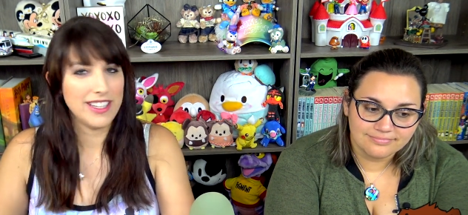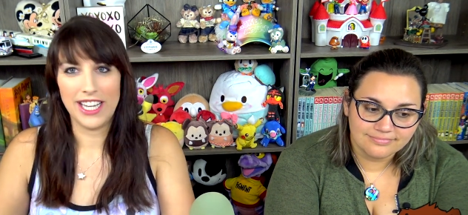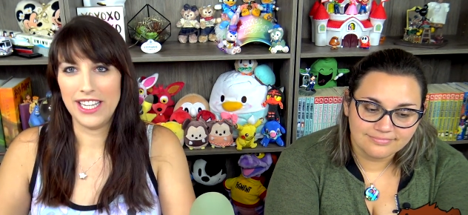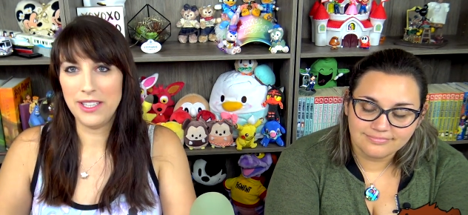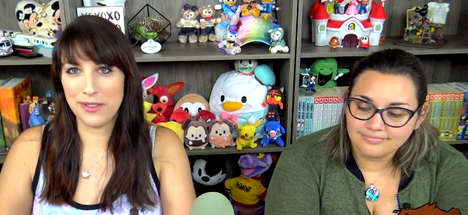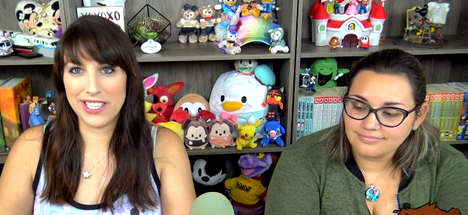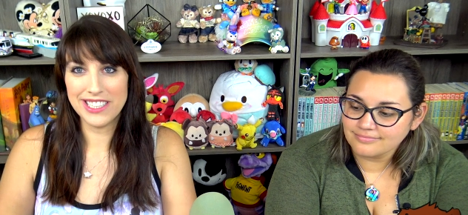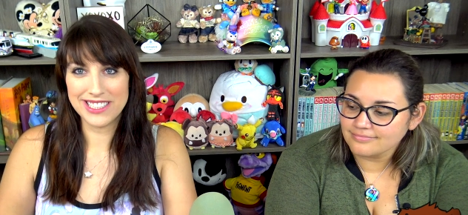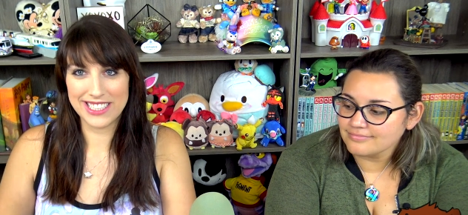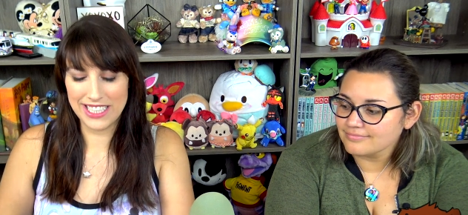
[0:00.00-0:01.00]

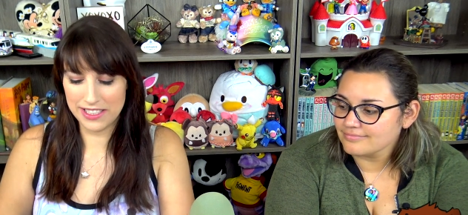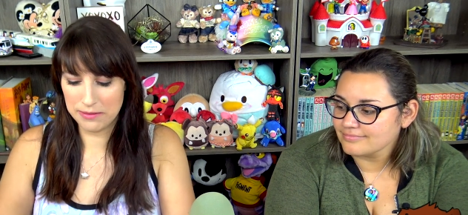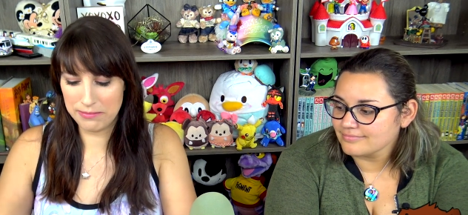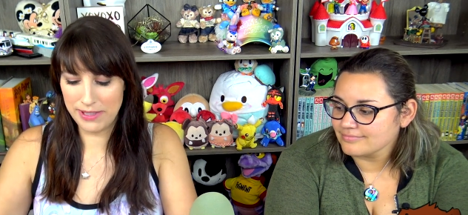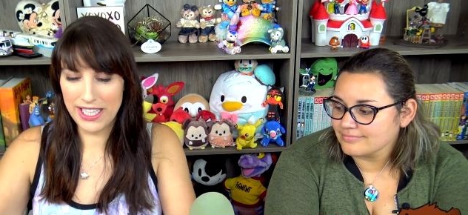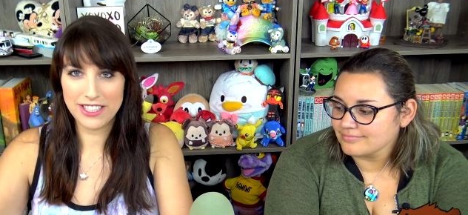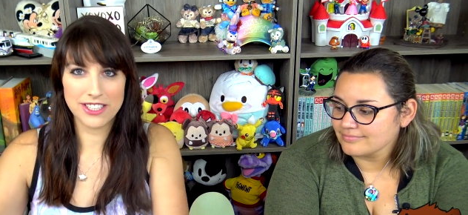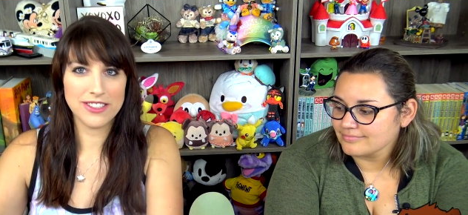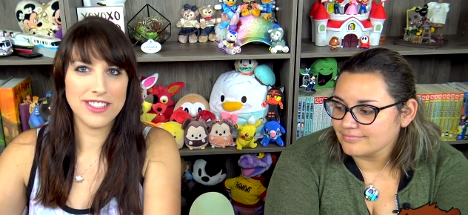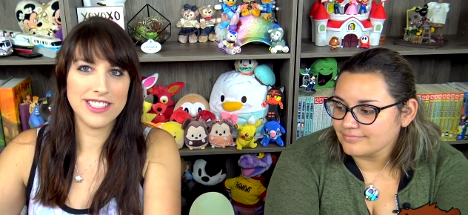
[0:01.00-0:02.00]
Speaker 1: Anyways, today's a
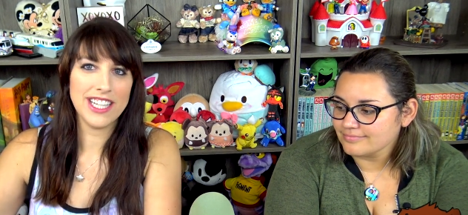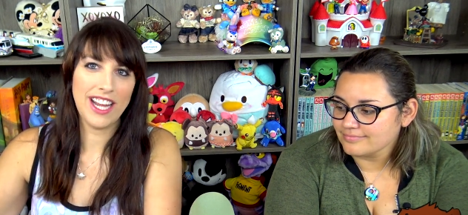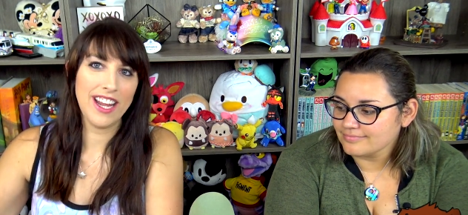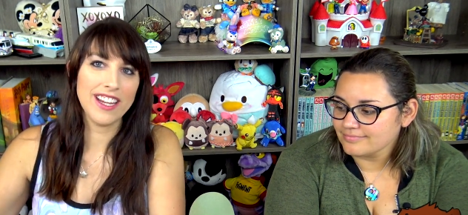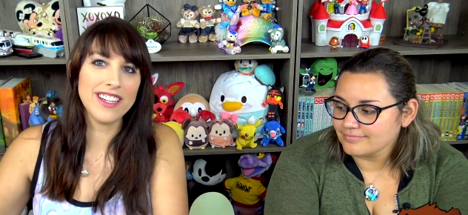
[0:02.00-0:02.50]
magical day.